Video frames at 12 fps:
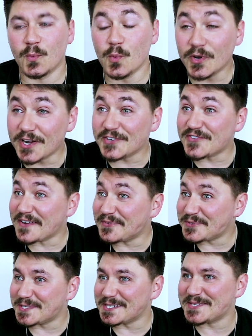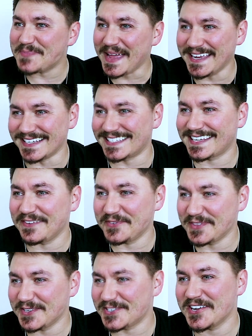Would I travel to space
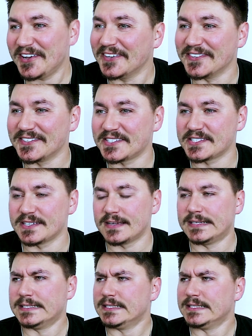given the chance?